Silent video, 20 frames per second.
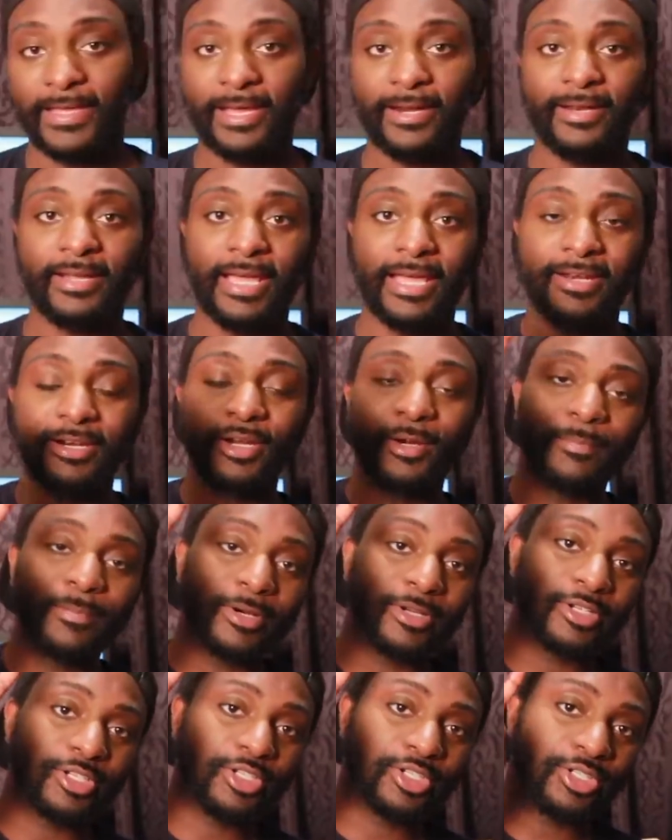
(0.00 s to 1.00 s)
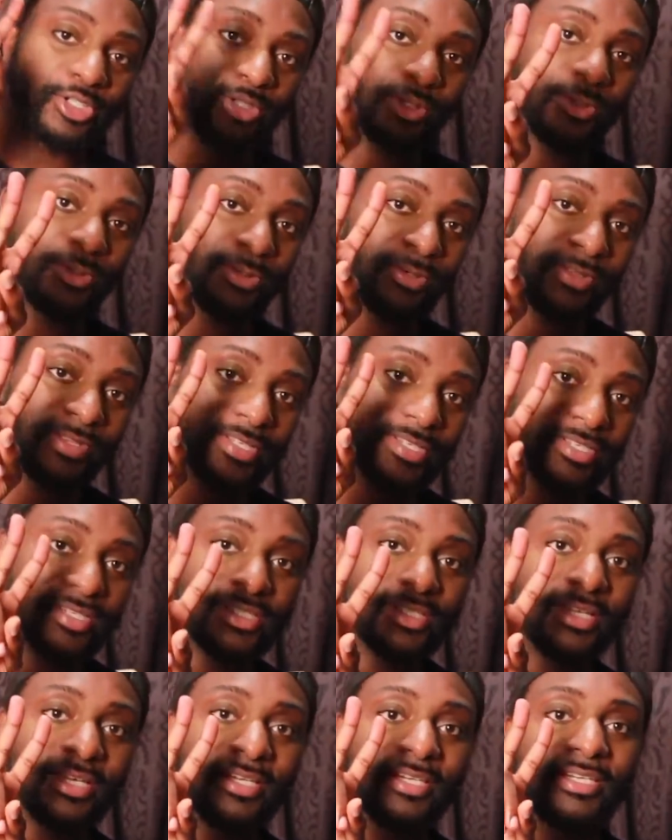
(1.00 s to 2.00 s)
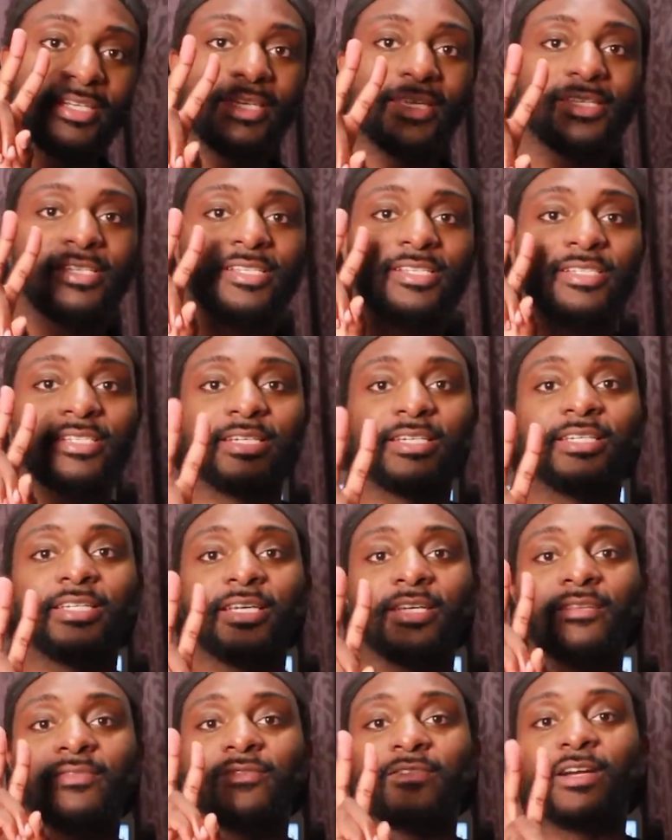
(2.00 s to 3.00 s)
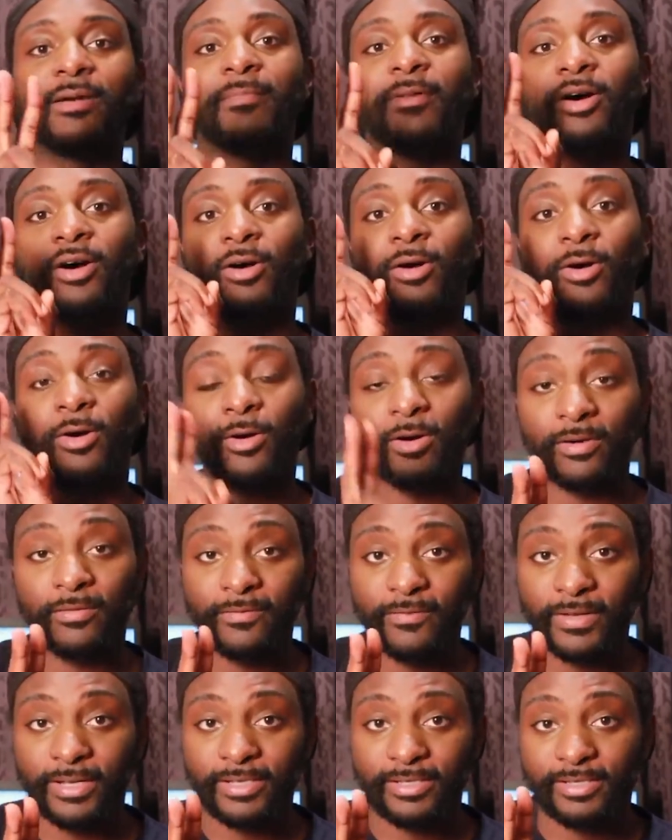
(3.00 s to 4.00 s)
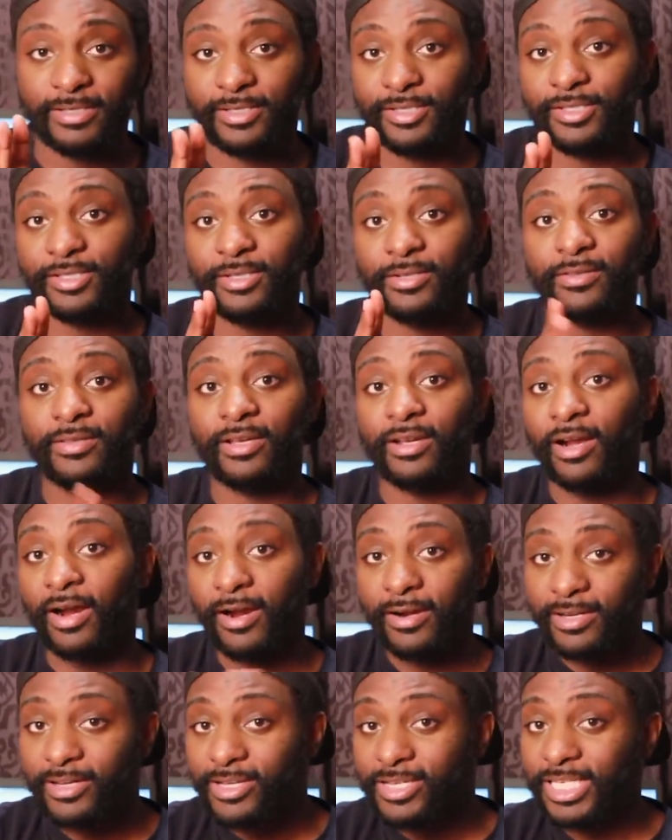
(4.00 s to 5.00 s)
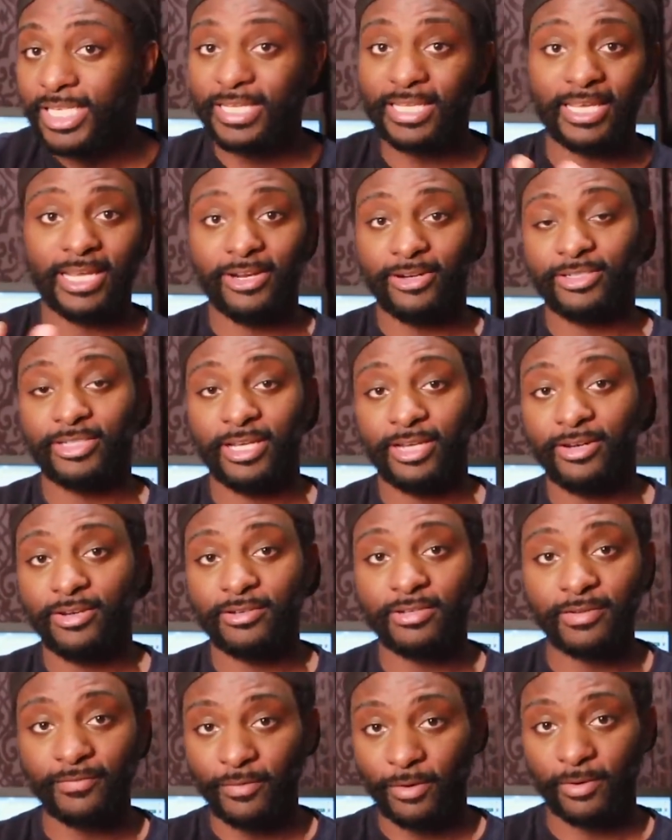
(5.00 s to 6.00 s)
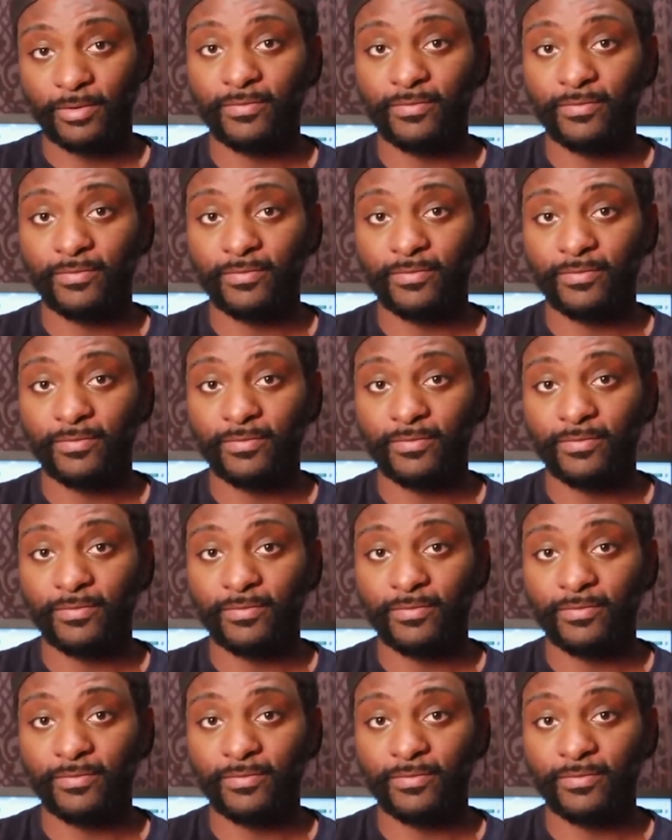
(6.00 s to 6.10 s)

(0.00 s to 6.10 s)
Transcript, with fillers: Then at number two, this sin is stealing from orphans. So the guardians and the caretakers of